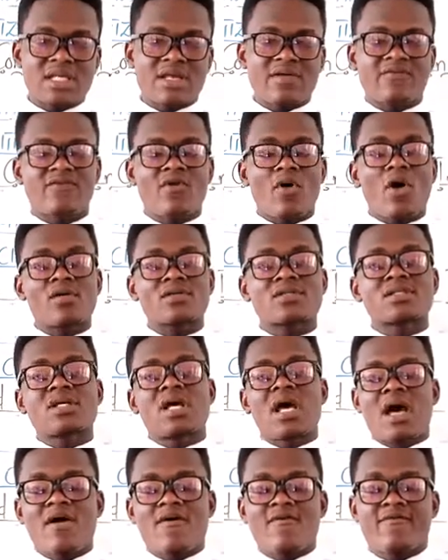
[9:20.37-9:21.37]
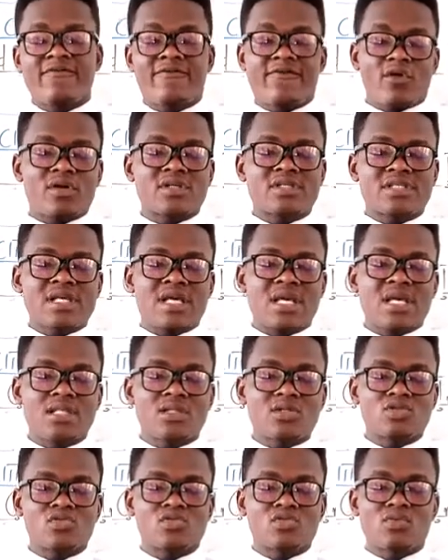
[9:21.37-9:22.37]
involves
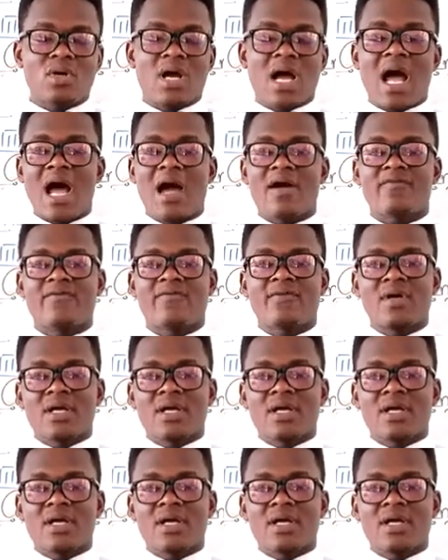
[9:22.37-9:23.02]
forcing to have